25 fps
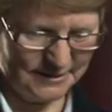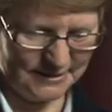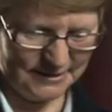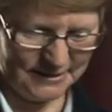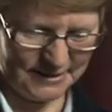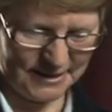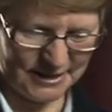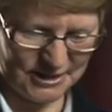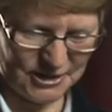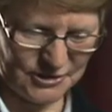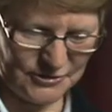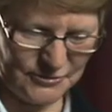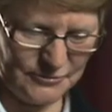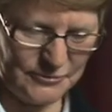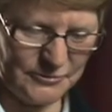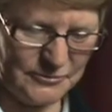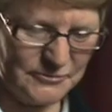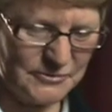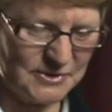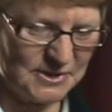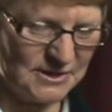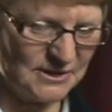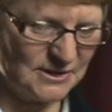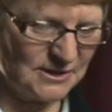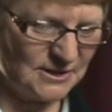Actually, we
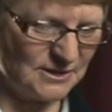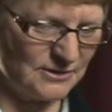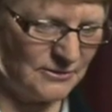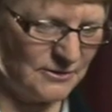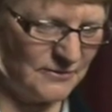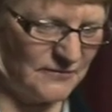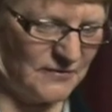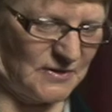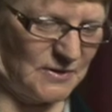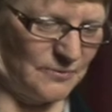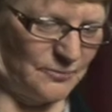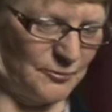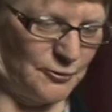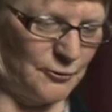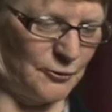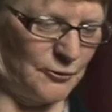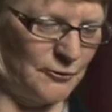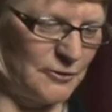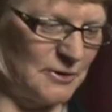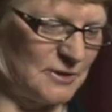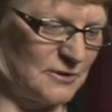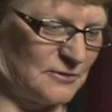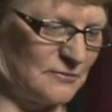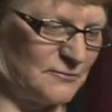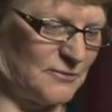were sort of
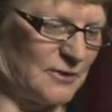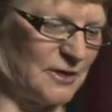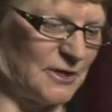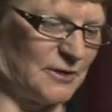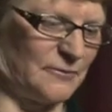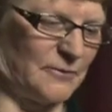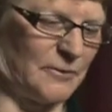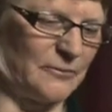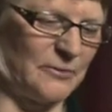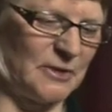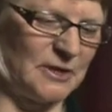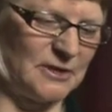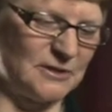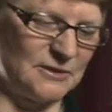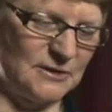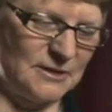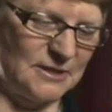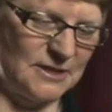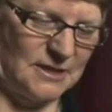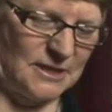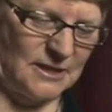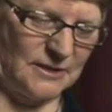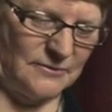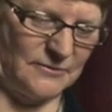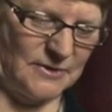surprised, really, when we did
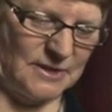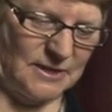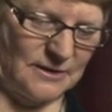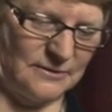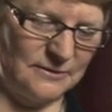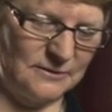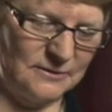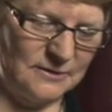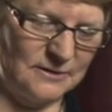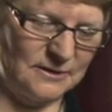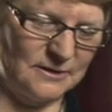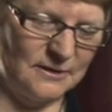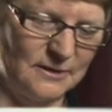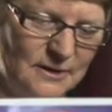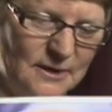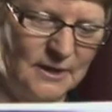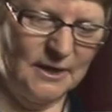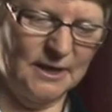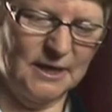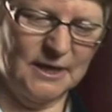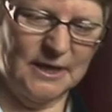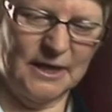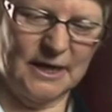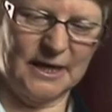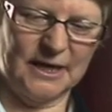see the results.
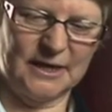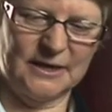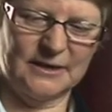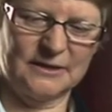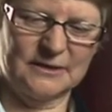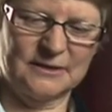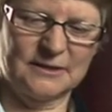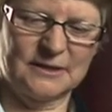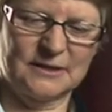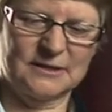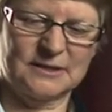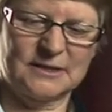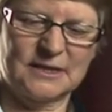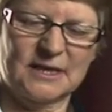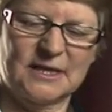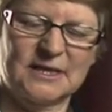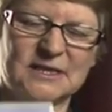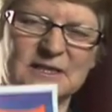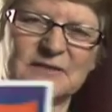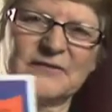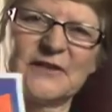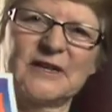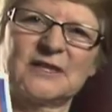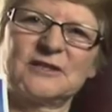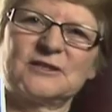And the
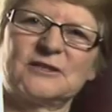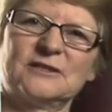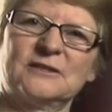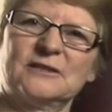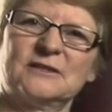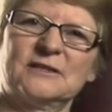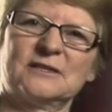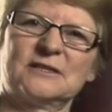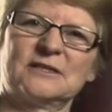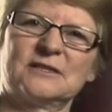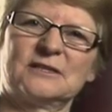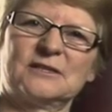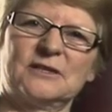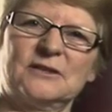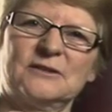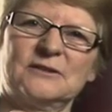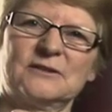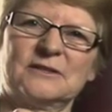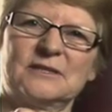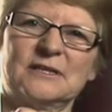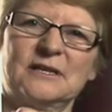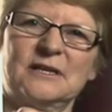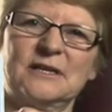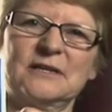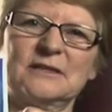satisfaction, it
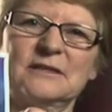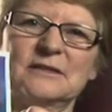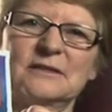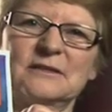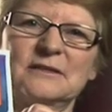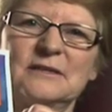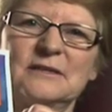shows there that